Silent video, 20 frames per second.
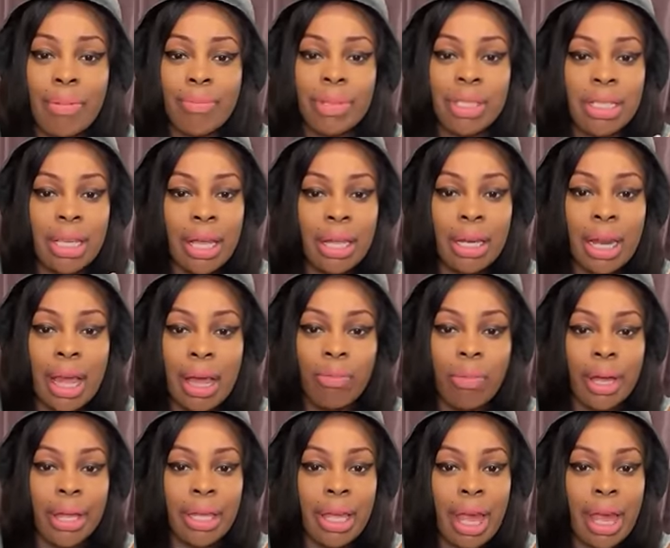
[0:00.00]
gonna tell you
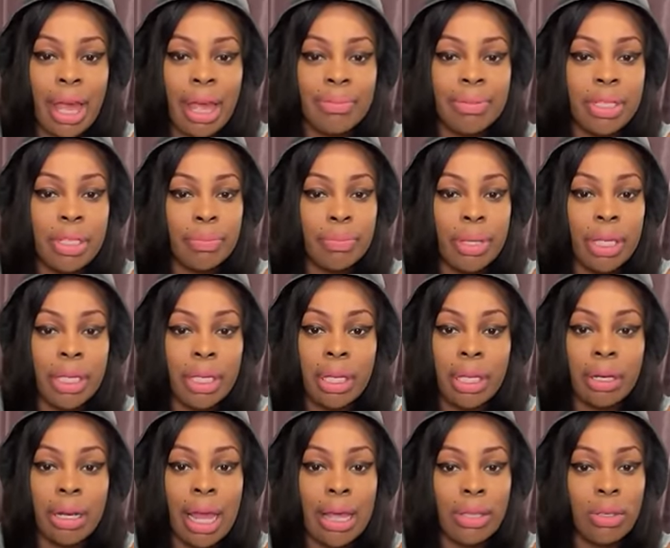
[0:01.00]
like what came to me
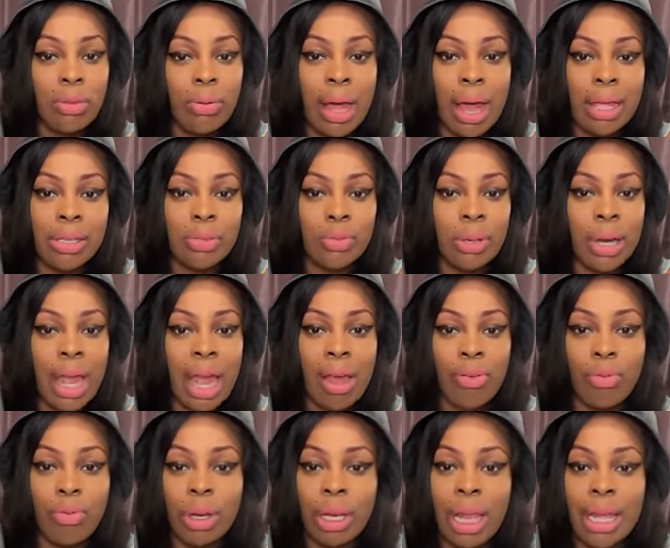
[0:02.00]
here, like you guys would
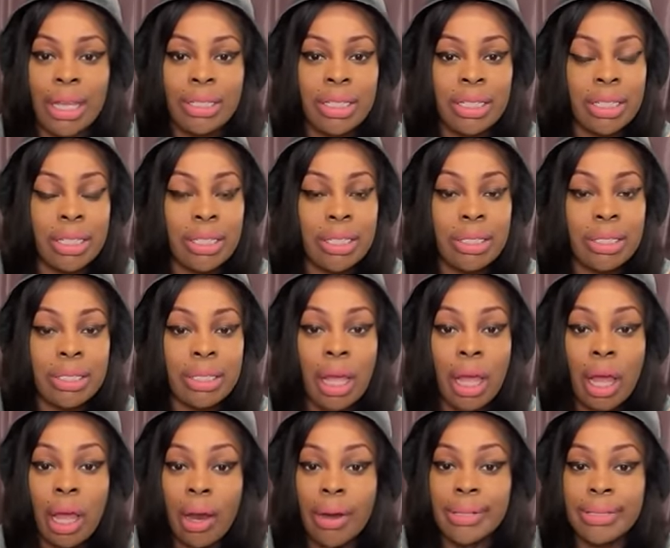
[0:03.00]
have relations
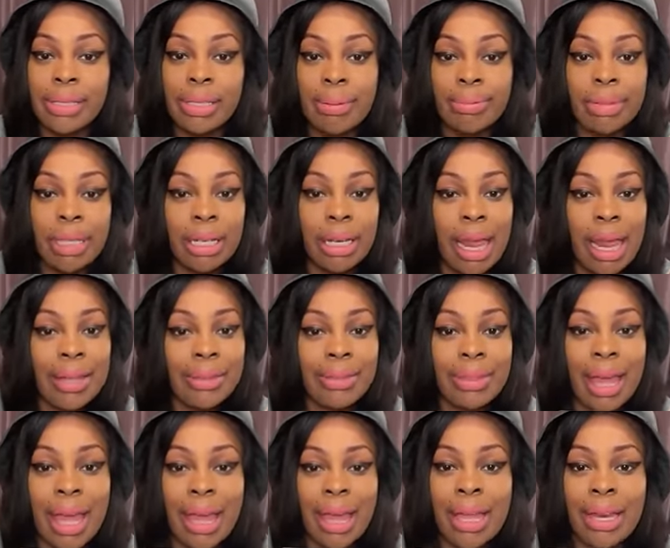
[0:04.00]
or something like
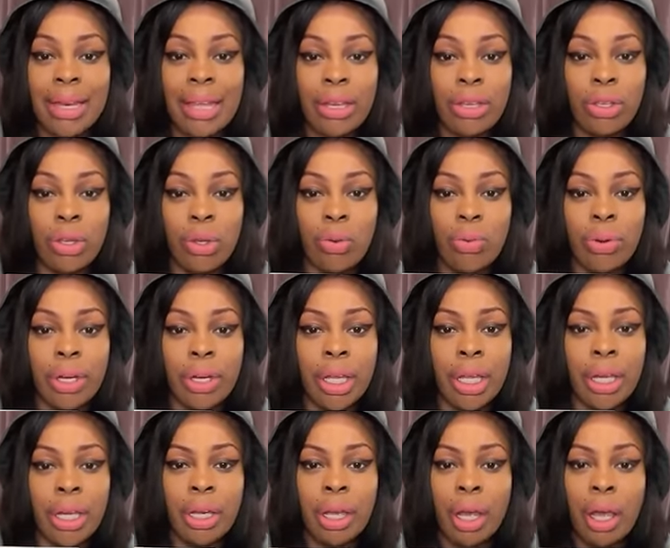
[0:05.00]
that, and then you
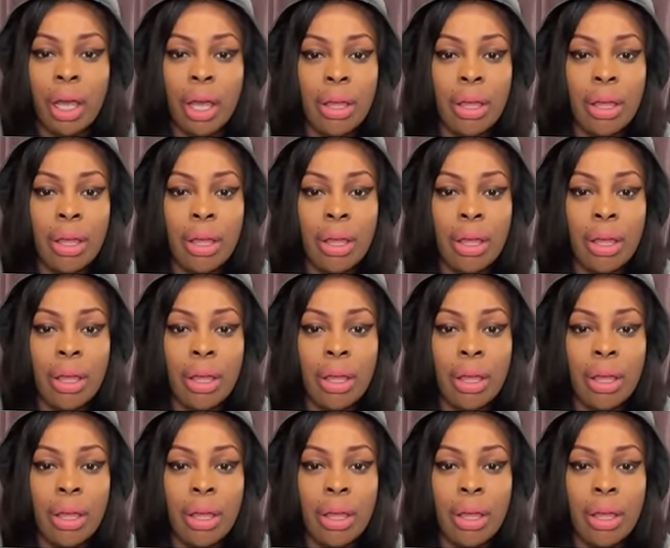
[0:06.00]
would